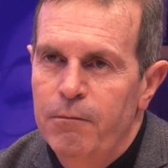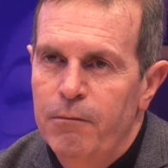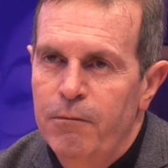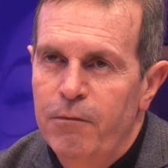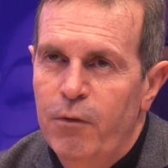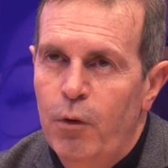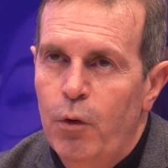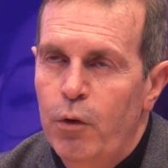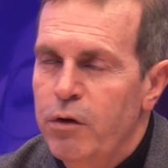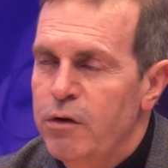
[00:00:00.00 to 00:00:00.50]

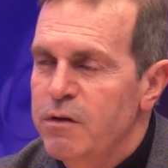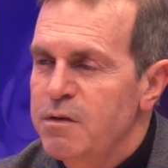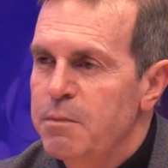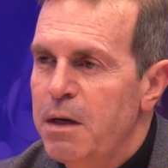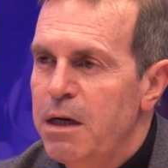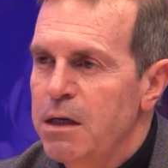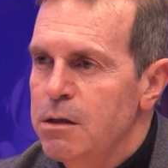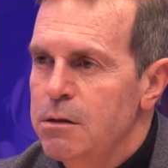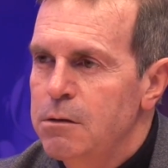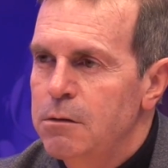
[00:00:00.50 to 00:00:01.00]
4 years
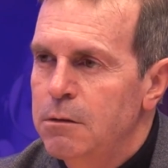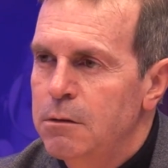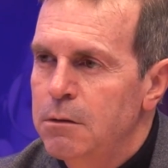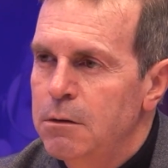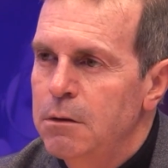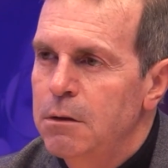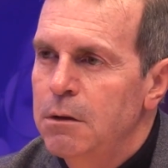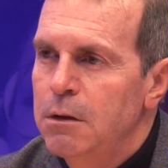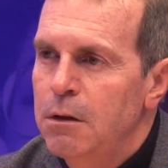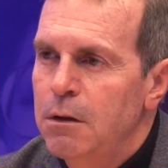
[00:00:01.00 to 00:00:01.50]

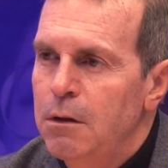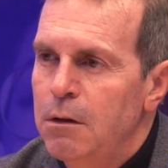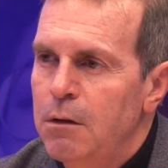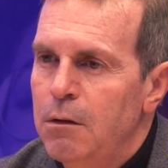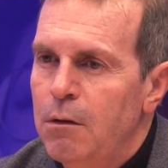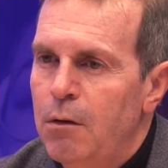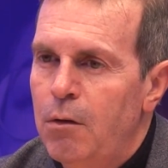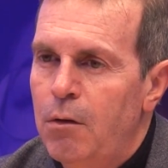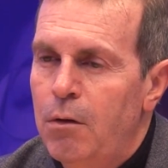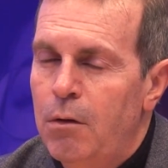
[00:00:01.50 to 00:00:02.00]
bachelor
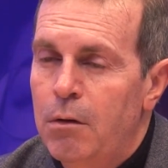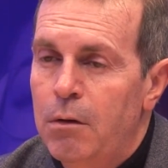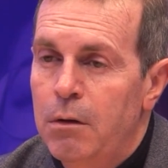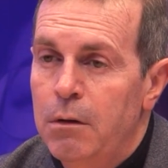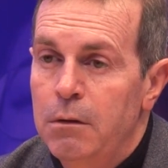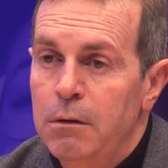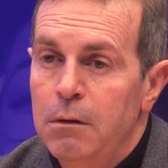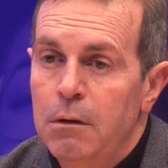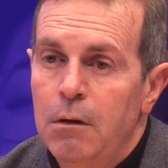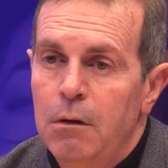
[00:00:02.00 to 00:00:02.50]

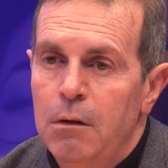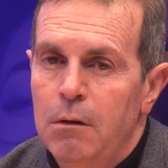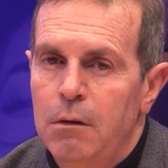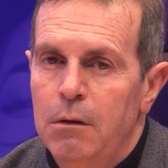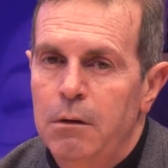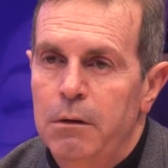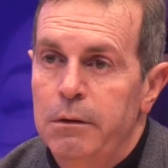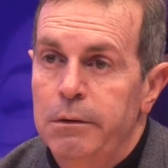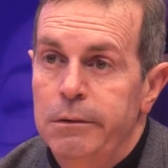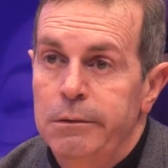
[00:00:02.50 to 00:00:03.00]
or
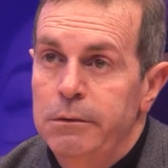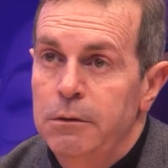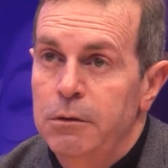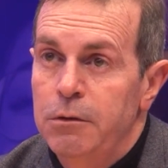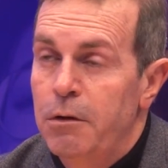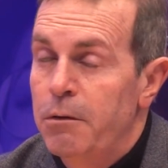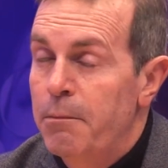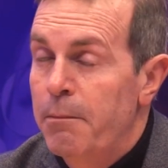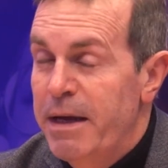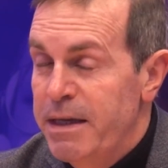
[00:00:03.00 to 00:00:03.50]

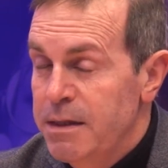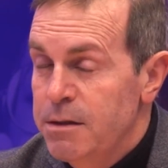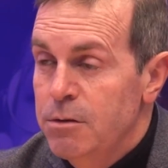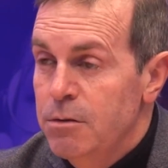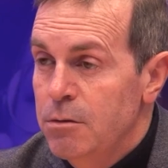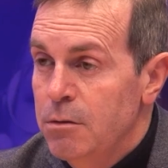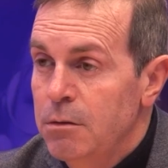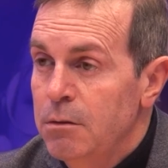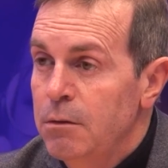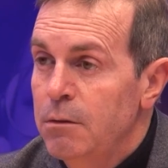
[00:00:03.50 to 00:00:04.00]
a
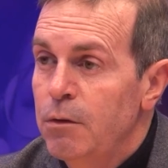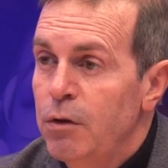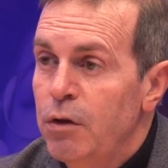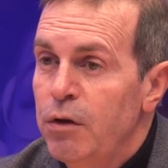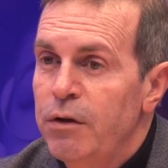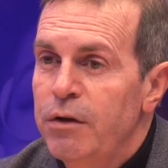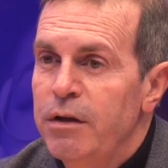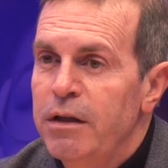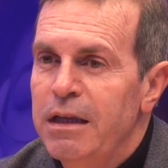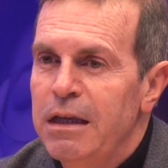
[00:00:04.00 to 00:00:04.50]
master
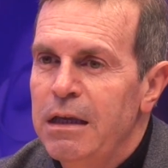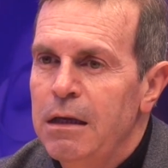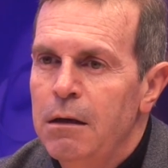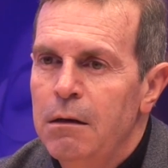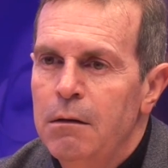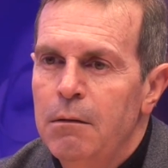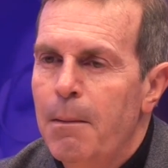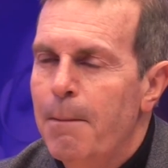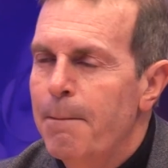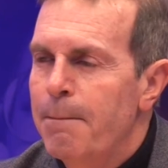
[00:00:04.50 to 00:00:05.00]

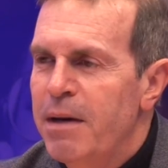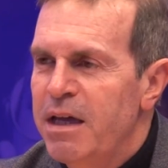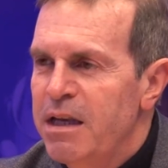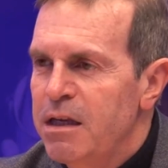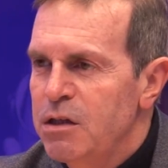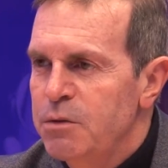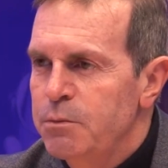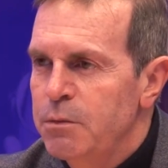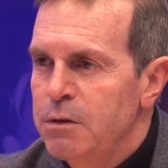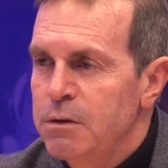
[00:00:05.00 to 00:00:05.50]
in
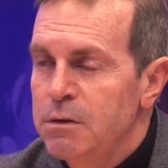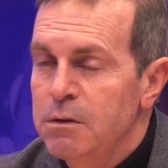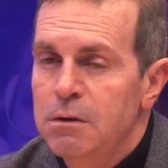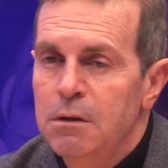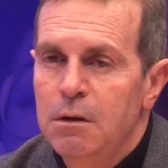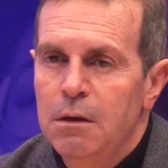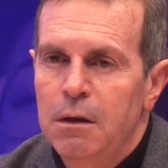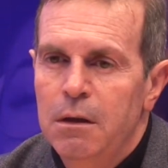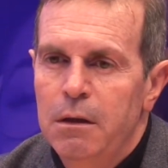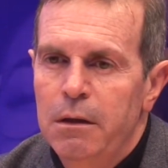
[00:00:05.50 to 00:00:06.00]
management,
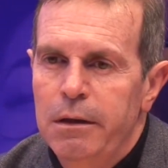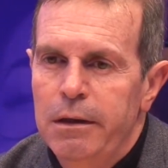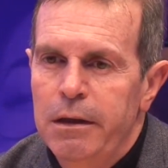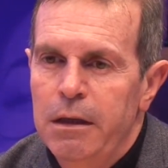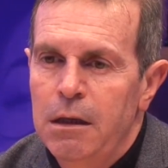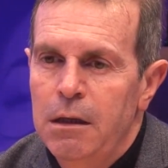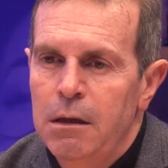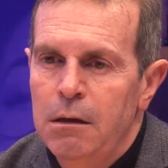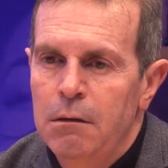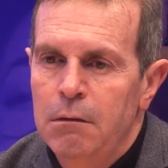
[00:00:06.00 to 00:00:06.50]

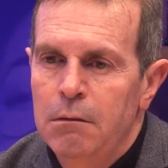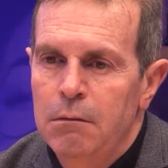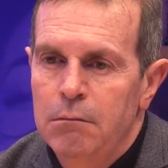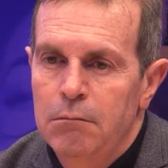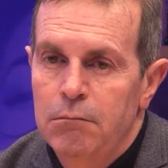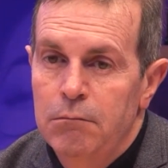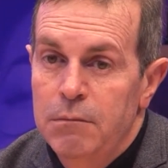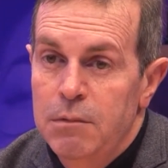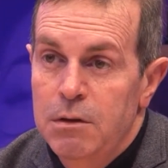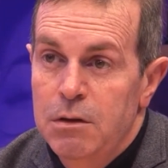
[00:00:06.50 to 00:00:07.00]
in
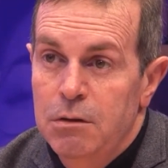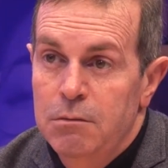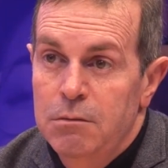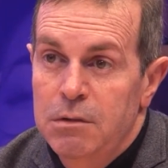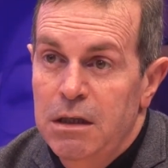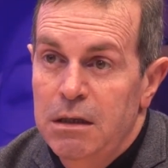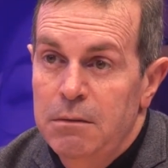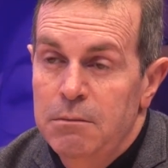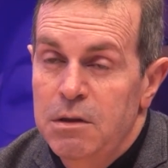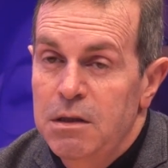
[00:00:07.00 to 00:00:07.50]

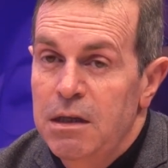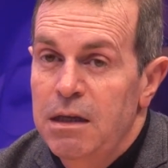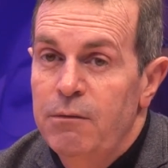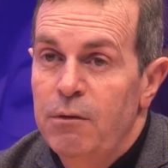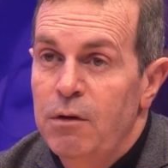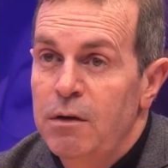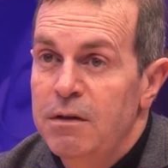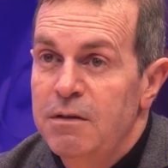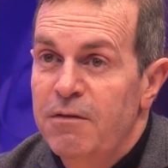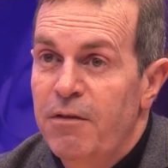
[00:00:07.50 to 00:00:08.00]
sometimes
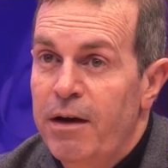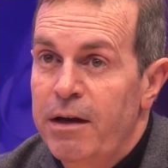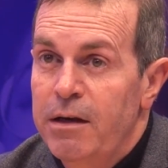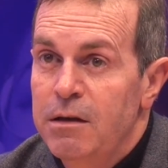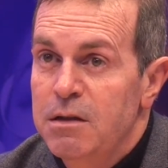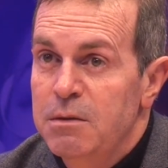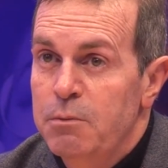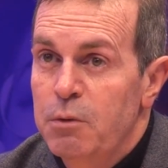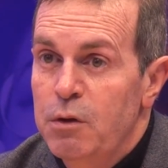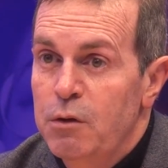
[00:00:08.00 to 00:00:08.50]
even in
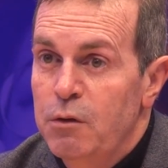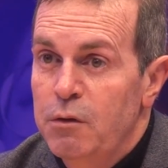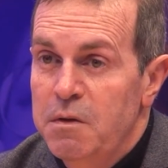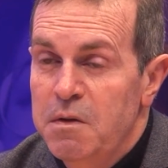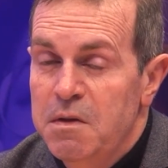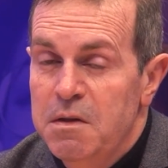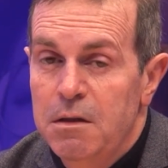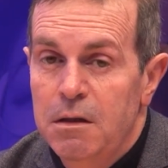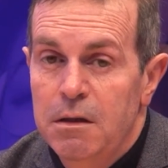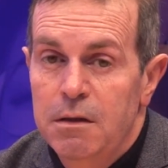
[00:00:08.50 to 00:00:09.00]
finance, but not
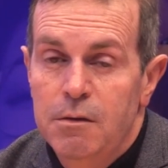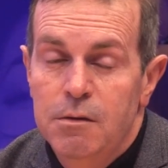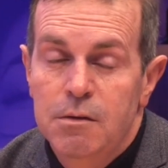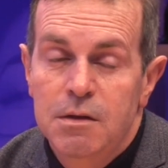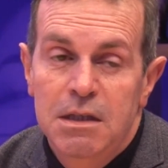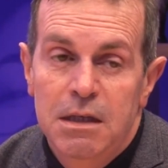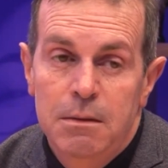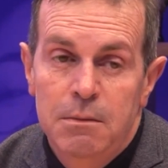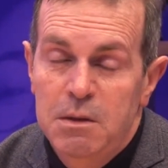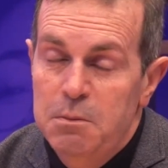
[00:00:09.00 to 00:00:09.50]
necessarily the
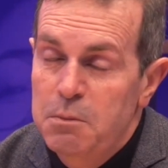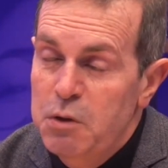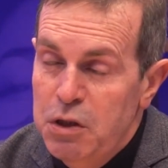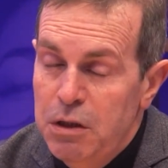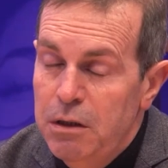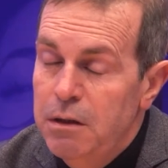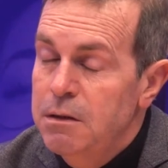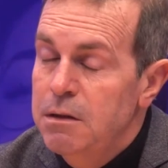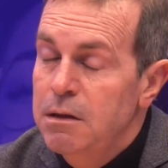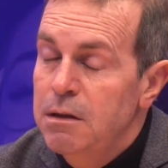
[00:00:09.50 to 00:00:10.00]
same
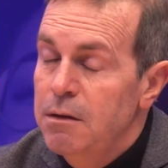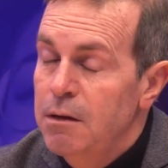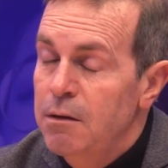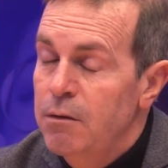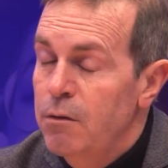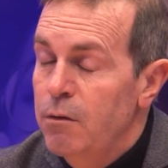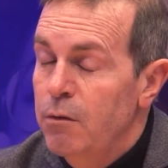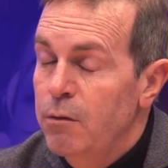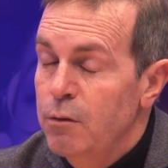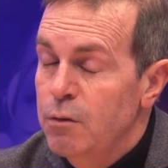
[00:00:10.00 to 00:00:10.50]
specialty
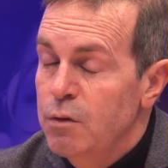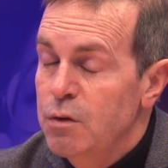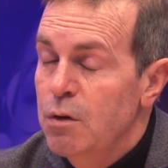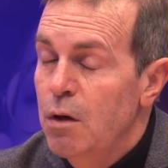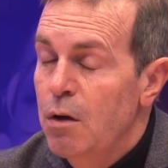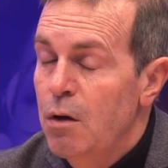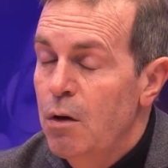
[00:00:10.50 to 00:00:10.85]
than those